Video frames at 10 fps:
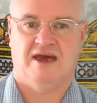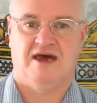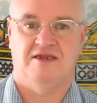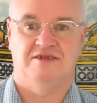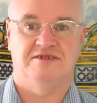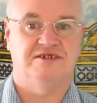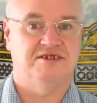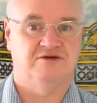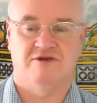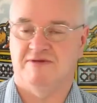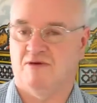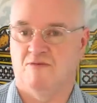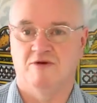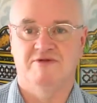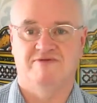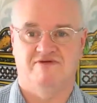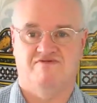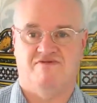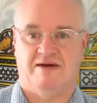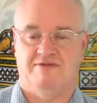and this is going to be a wonderful,
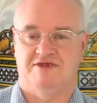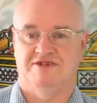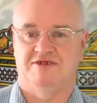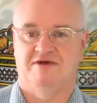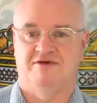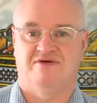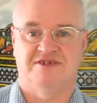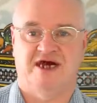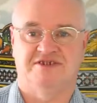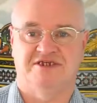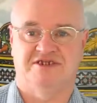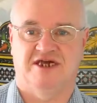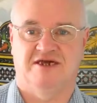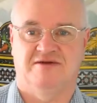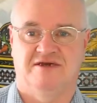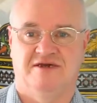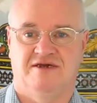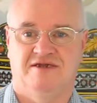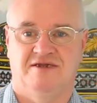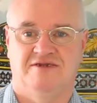fabulous, fantastic day.
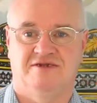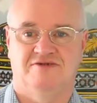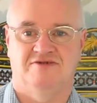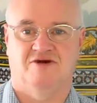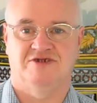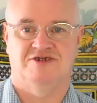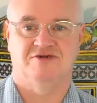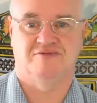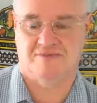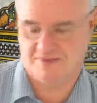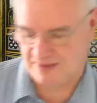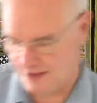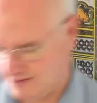Talk to you soon.